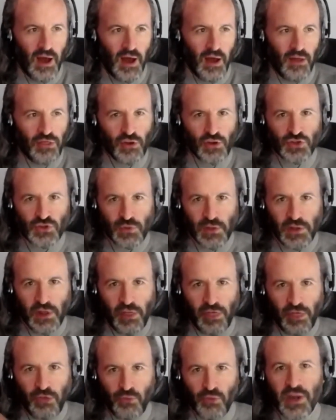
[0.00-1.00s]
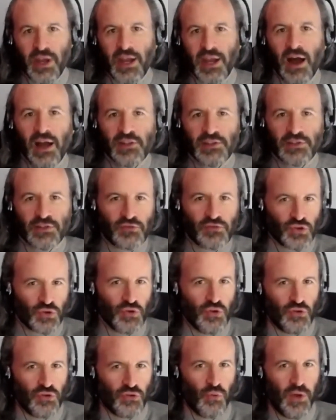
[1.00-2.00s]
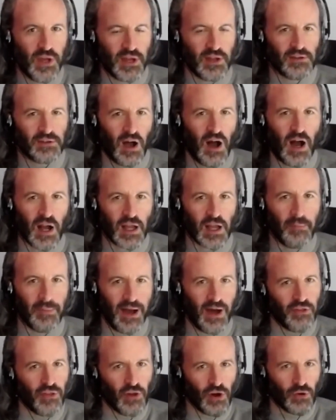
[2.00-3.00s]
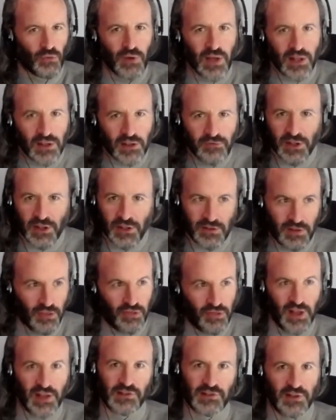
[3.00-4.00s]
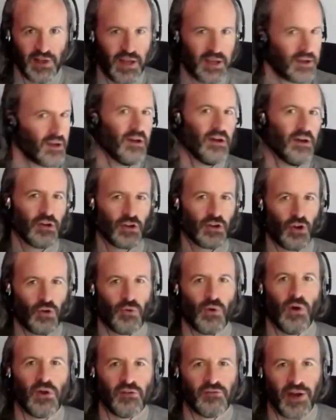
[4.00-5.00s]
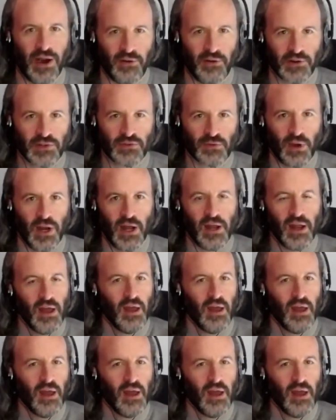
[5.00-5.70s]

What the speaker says: there's really three kinds of truth we can talk about that are relevant to things like coronavirus, right?